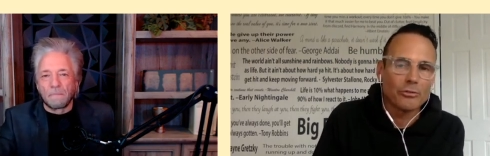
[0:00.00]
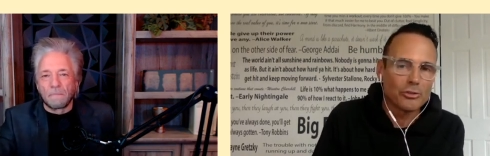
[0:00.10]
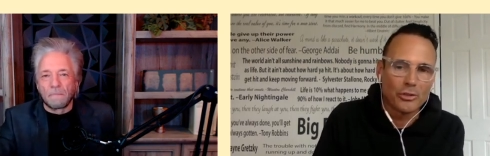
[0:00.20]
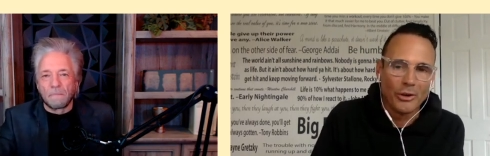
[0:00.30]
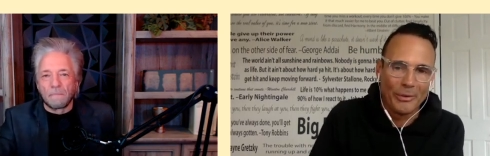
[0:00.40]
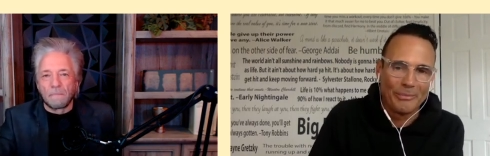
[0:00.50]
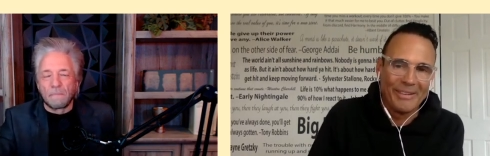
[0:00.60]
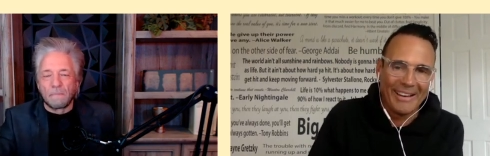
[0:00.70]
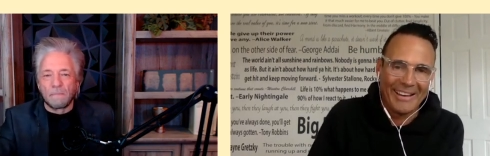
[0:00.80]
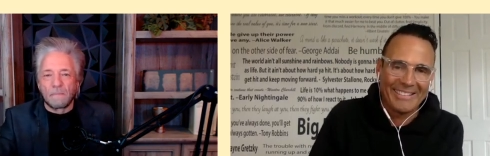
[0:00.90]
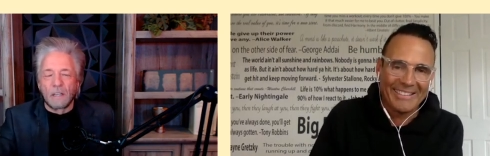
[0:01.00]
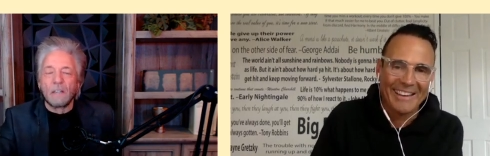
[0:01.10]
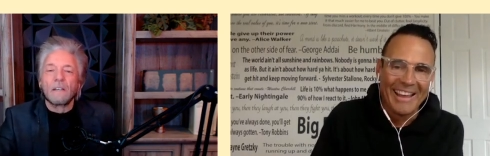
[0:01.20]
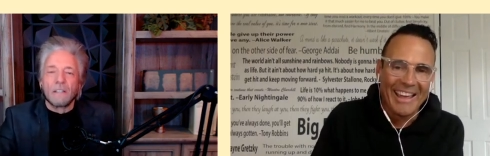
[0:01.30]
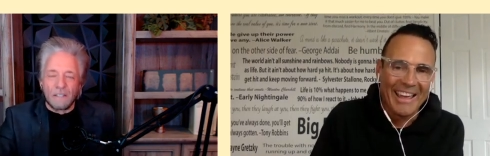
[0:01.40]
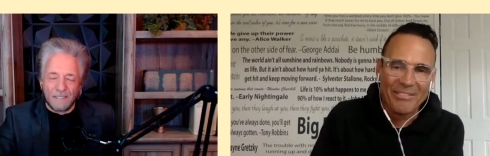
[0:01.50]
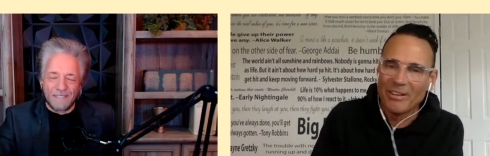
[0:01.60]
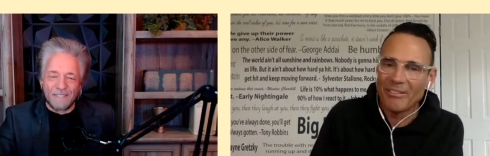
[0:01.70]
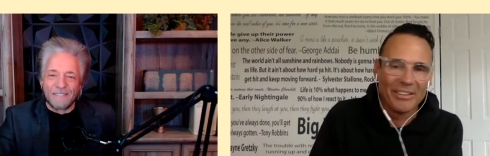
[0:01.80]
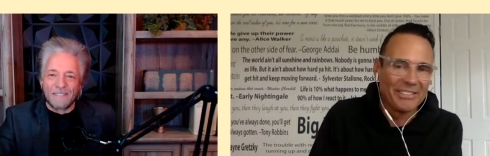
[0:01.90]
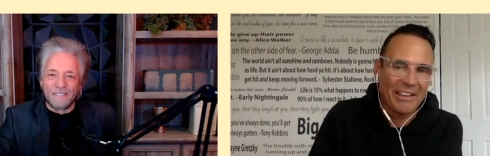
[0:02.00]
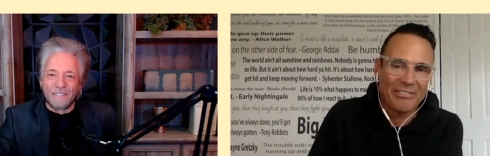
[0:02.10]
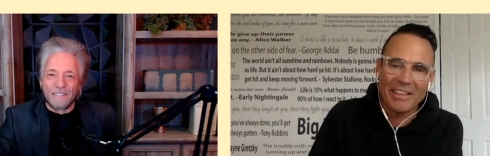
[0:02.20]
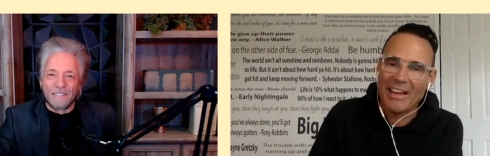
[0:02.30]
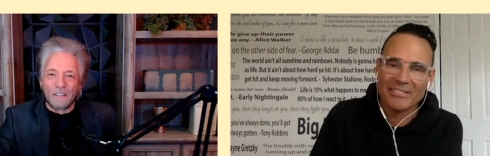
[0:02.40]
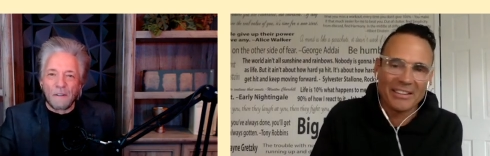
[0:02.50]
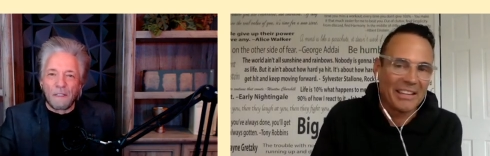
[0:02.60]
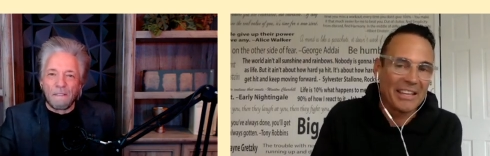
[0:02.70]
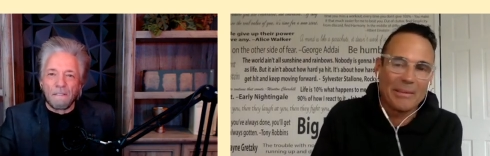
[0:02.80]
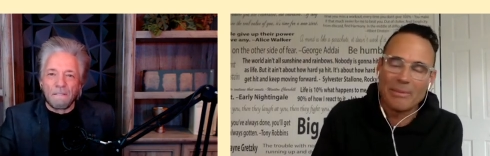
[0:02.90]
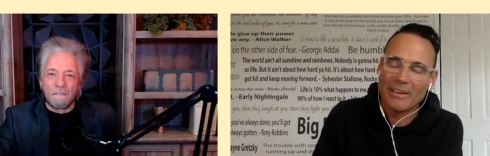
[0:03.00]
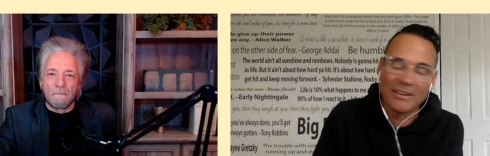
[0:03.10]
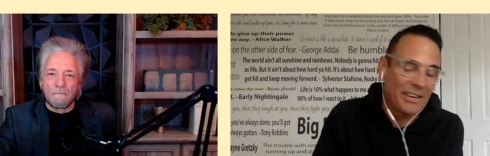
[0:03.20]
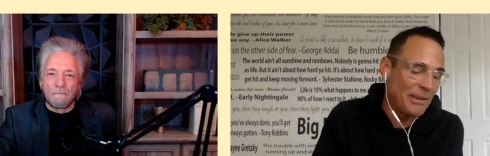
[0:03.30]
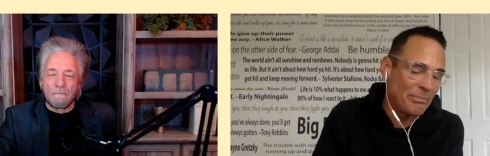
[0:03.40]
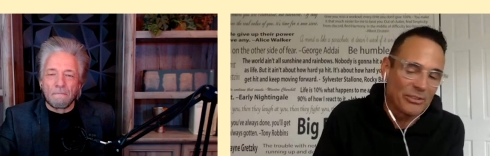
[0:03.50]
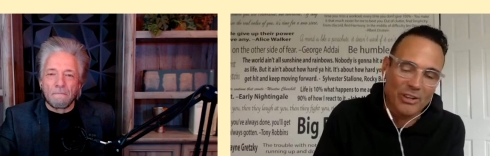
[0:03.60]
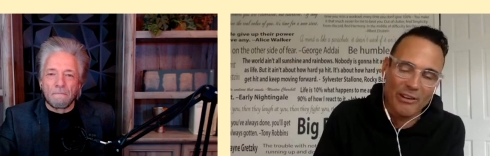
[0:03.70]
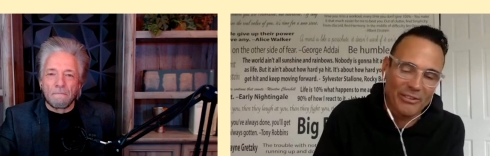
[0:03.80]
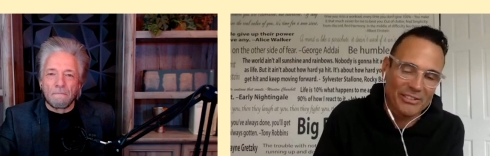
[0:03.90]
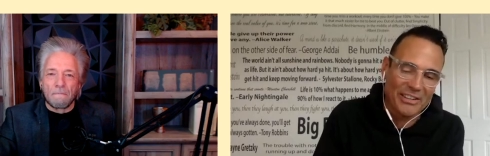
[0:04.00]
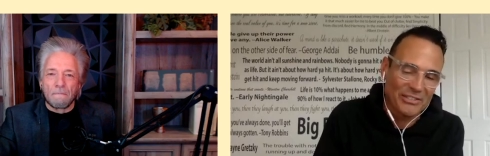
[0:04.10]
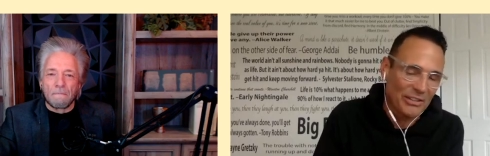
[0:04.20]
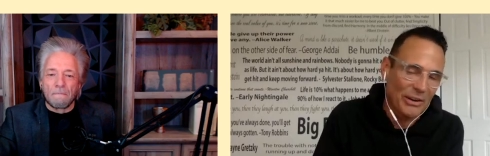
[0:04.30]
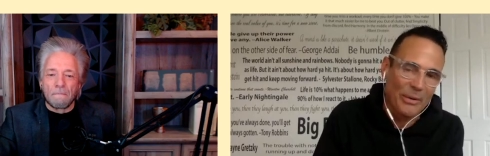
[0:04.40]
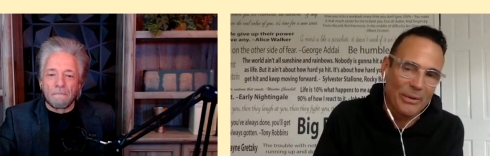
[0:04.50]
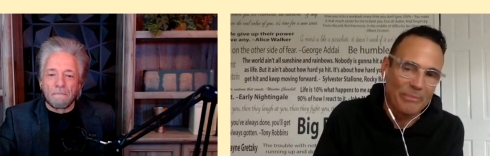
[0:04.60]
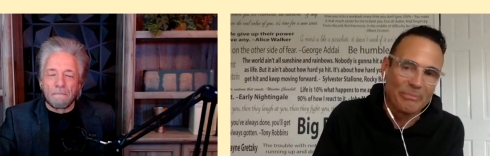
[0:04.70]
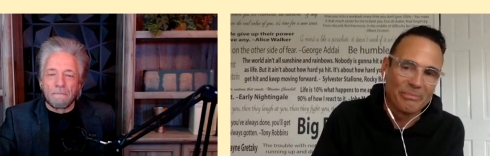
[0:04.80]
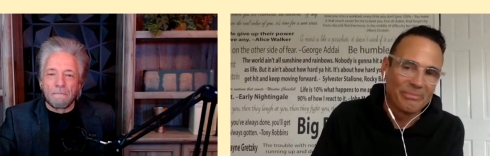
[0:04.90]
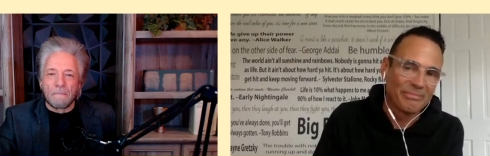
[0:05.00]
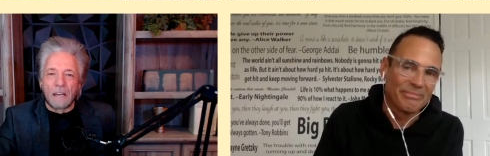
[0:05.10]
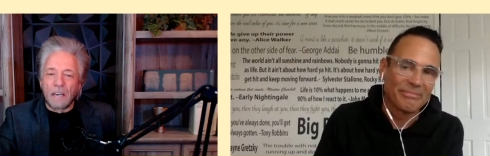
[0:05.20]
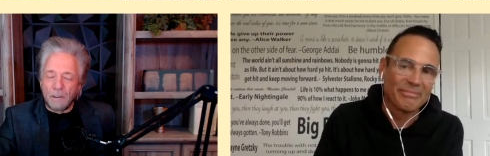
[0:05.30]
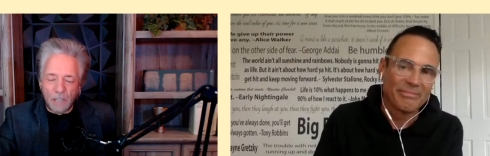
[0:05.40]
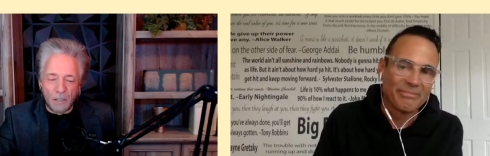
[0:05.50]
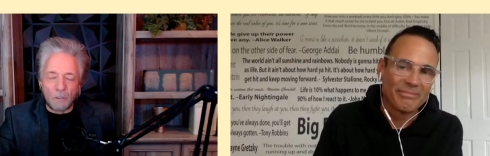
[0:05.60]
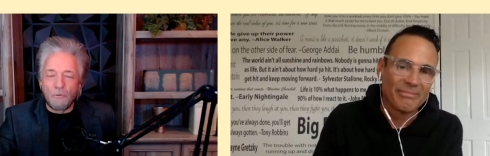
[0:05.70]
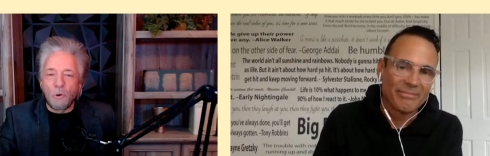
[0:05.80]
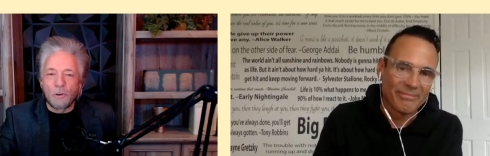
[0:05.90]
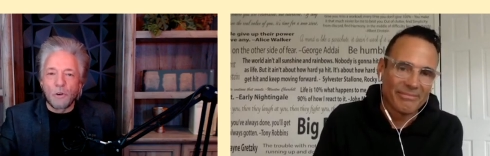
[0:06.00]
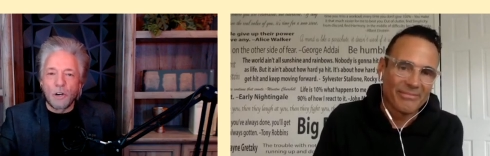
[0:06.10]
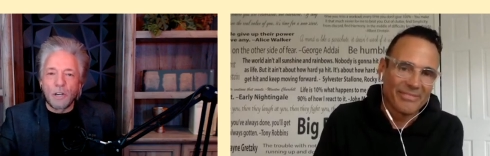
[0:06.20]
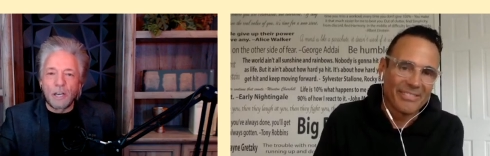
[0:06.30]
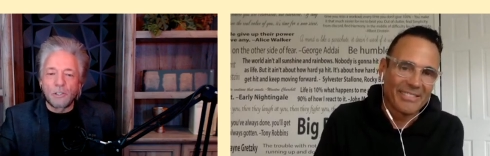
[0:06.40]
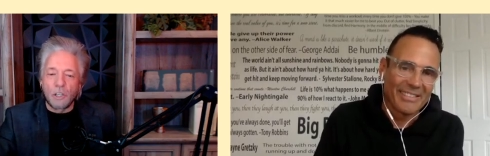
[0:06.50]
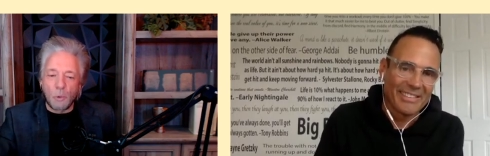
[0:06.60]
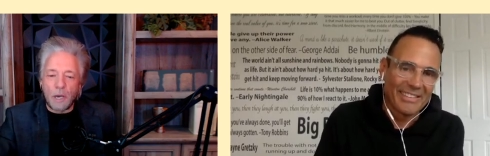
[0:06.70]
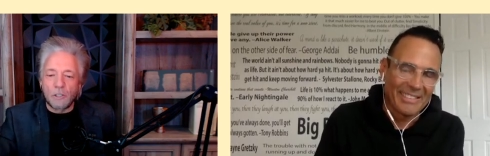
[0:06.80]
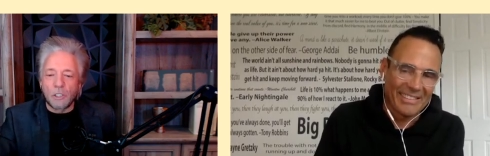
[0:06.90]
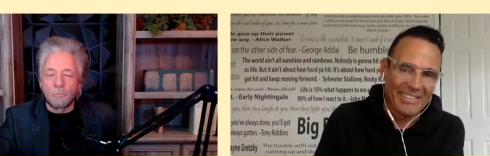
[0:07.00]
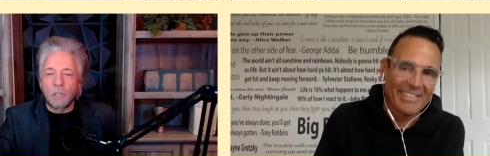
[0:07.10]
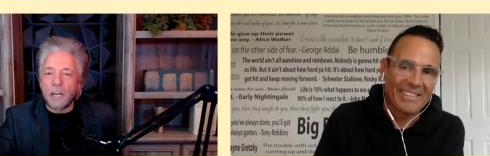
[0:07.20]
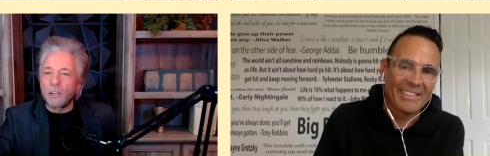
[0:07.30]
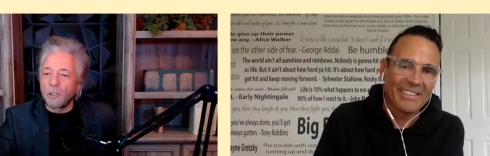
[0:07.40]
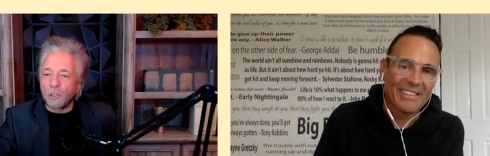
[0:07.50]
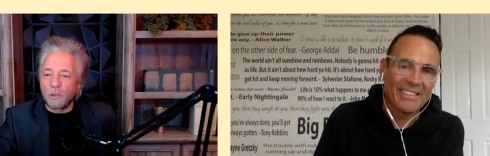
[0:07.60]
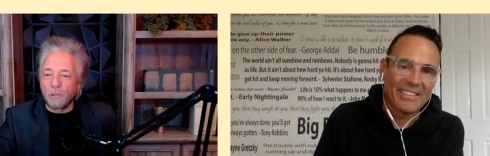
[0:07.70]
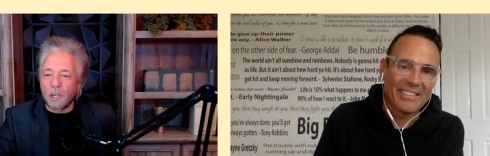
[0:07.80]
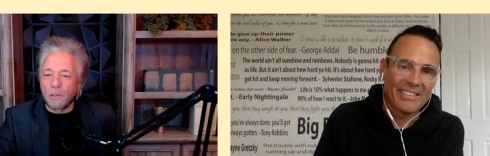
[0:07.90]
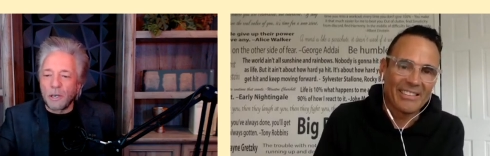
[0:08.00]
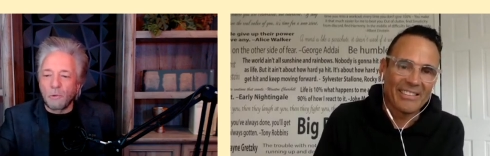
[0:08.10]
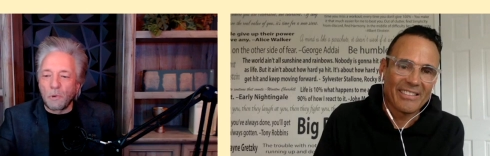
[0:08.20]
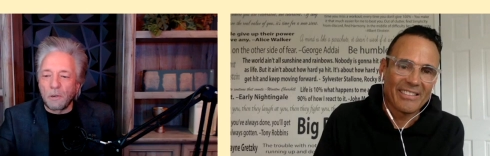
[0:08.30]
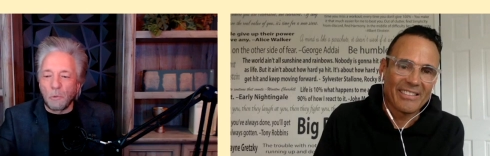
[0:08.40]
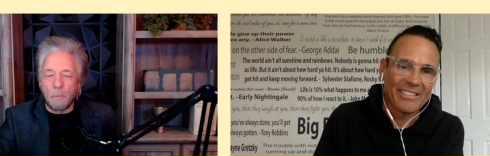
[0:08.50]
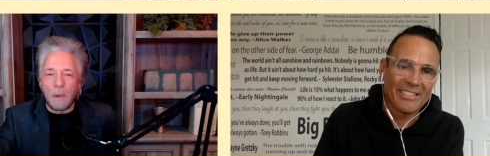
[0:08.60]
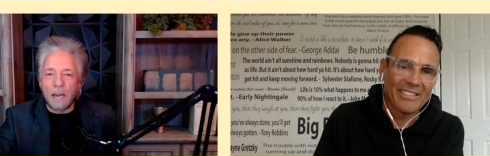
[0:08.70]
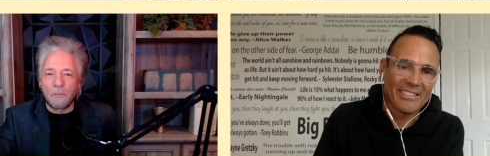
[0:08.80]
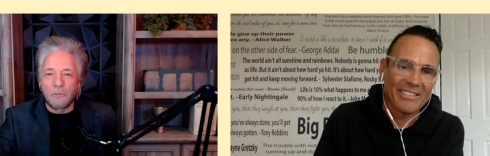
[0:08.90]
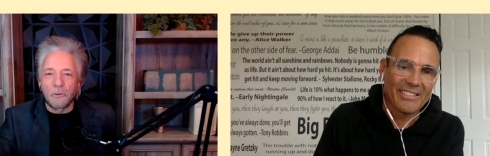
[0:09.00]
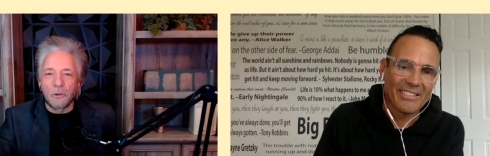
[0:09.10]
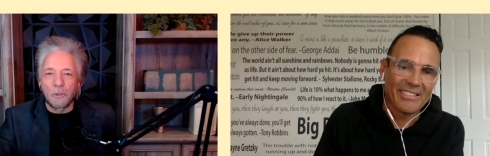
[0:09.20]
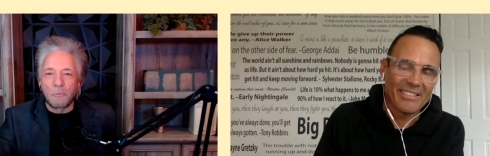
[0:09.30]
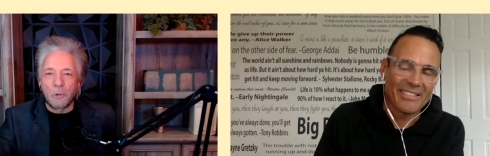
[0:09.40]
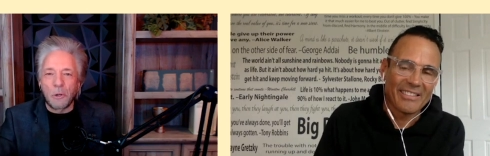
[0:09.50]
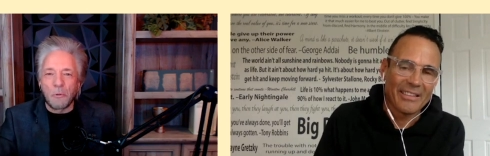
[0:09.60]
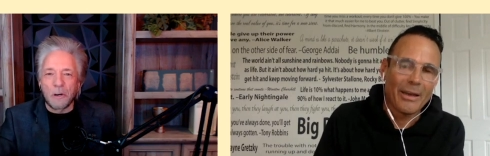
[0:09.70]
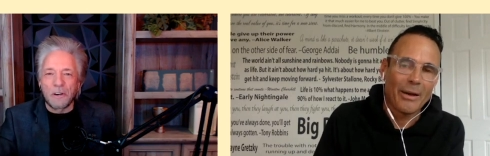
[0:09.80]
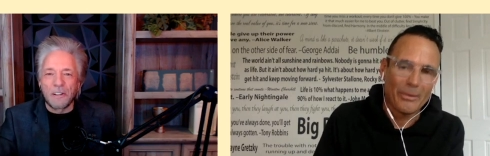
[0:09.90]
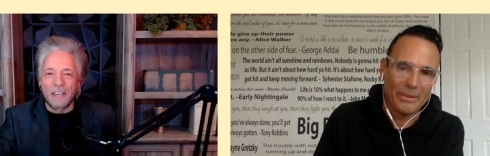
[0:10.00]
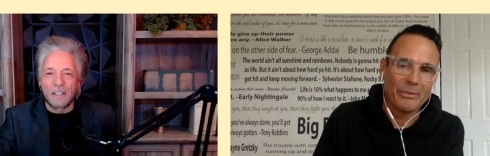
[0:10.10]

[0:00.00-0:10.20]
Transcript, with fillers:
Speaker 1: so much. And we'll, we'll definitely have to keep keep this conversation
Speaker 2: going. Kevin, I look forward to our next. I know we had some tech issues. I think we we manned through those pretty well, oh, and